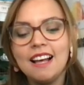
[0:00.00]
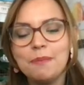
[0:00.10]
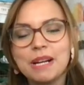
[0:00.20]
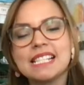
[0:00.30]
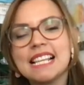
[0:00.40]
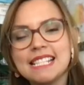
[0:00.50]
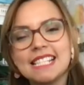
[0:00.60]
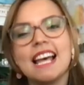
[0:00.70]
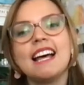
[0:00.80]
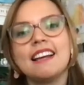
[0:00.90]
But as I
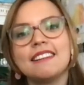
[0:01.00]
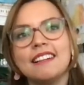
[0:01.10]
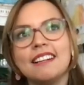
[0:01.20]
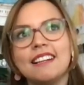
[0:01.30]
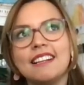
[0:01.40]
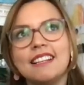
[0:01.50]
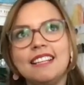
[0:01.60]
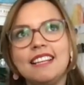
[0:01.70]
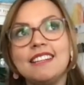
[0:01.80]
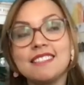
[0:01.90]
said,
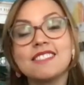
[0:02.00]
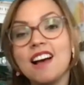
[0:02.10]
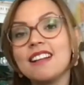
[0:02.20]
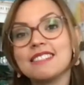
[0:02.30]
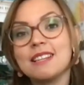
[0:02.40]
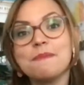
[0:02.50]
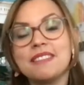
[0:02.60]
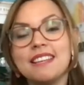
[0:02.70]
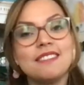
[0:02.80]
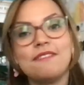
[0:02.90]
it is not
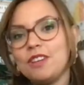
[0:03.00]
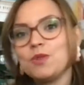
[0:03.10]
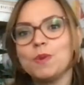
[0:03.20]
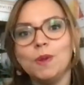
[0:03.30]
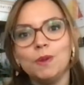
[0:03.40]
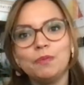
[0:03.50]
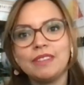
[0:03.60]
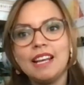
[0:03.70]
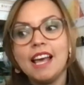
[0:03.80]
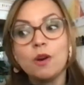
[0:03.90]
something individual.
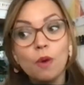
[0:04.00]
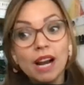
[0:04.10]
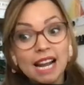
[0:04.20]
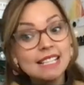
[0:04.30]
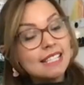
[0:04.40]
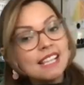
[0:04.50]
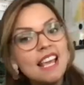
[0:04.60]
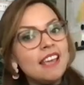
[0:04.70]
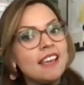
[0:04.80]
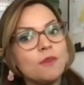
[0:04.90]
And what I
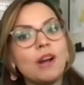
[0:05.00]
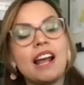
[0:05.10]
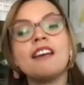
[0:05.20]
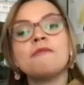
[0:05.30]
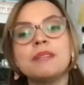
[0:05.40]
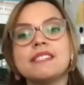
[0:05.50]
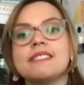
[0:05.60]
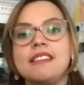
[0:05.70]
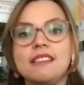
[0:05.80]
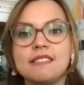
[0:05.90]
see and what I have been
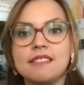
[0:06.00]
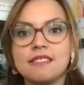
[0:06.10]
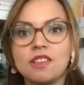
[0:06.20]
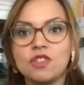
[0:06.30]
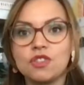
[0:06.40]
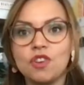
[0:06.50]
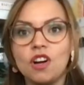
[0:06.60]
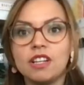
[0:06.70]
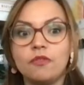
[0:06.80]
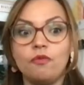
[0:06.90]
seeing since I
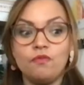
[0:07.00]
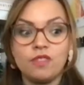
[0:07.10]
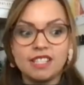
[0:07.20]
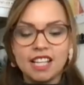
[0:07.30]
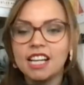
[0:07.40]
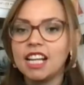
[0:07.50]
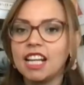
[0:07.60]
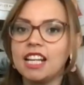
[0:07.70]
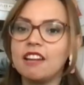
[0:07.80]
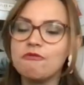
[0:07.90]
started studying
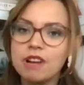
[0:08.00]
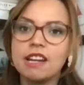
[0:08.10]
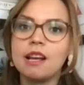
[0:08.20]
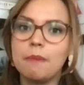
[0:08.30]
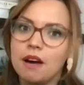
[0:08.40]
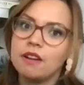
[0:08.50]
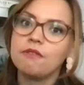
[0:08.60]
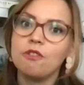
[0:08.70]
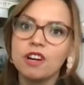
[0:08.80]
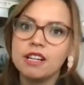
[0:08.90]
it and reading about it
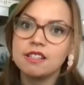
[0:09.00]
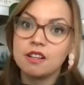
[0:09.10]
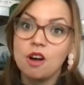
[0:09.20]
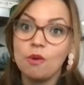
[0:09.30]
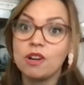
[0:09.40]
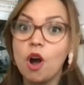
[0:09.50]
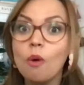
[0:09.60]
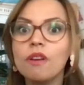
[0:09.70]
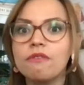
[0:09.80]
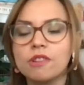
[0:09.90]
4 years ago and
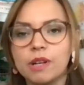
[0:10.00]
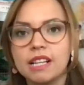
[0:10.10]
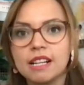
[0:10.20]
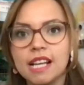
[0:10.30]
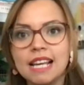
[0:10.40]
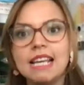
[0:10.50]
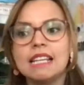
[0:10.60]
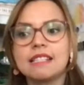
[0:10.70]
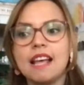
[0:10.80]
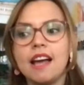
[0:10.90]
going through it
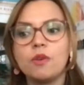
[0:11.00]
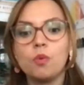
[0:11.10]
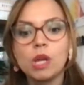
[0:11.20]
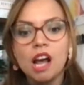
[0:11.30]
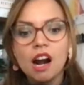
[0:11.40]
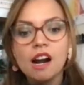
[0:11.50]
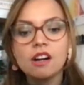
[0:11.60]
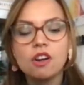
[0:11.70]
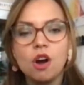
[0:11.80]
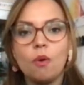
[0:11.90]
is that we
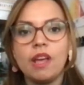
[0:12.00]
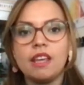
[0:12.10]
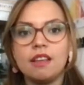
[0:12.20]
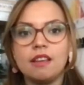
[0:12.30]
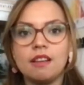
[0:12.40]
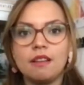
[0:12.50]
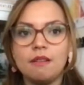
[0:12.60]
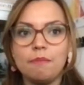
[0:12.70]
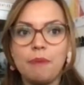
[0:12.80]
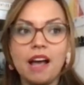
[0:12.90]
are going
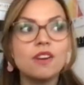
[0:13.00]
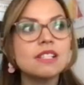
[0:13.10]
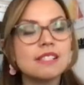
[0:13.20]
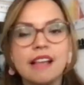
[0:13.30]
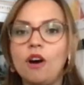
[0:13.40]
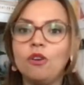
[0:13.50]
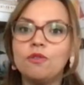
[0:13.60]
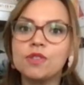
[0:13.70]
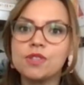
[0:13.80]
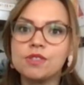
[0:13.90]
by
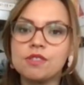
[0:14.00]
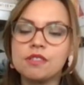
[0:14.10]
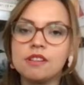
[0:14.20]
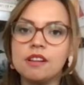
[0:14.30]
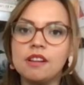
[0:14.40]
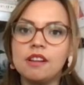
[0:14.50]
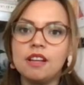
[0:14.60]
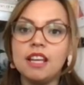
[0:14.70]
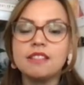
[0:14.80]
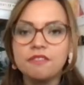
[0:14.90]
ourselves
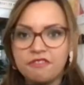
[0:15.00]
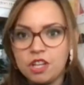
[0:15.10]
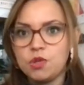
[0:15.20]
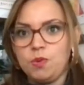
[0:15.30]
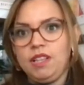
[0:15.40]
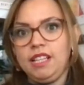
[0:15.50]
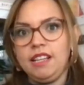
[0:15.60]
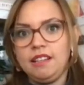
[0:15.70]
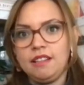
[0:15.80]
individually.